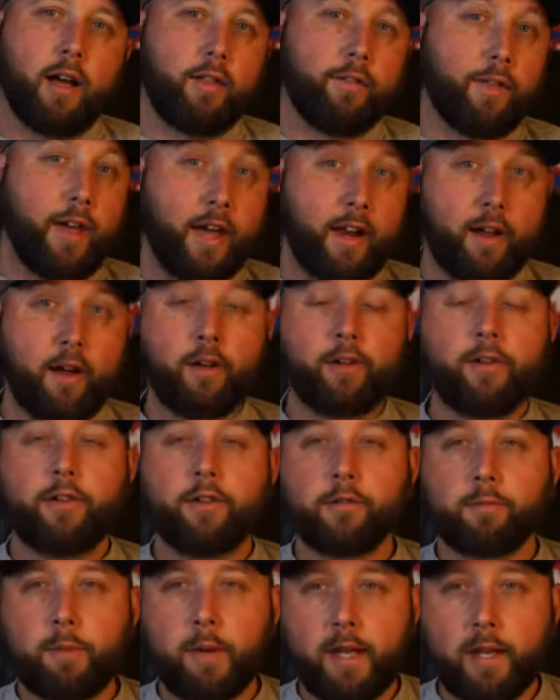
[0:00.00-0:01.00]
that
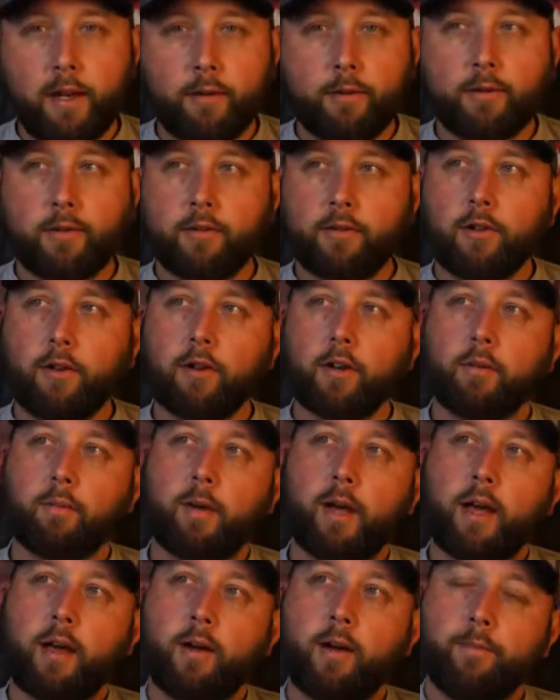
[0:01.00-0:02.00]
underspin I was just talking
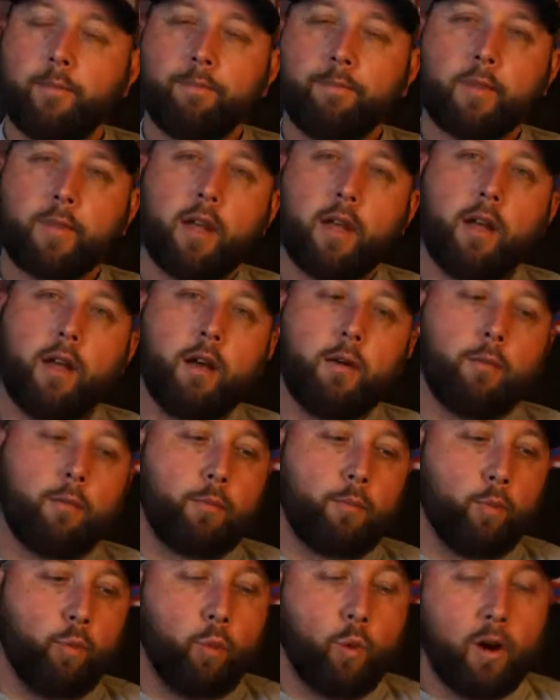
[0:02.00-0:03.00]
about.
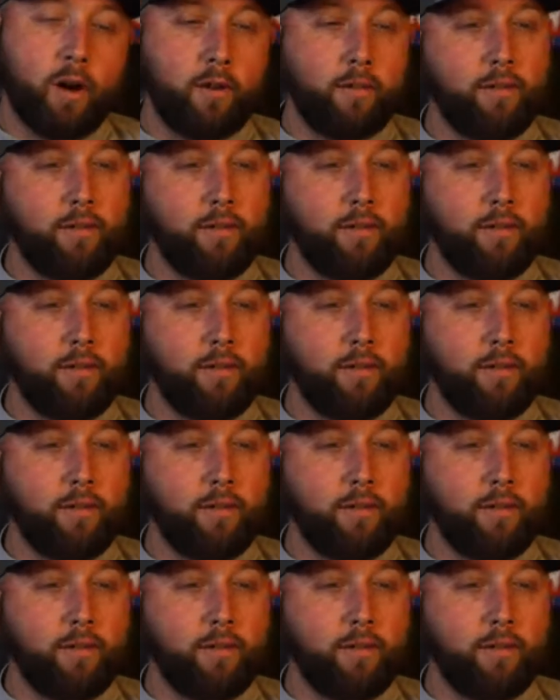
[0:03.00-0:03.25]
One of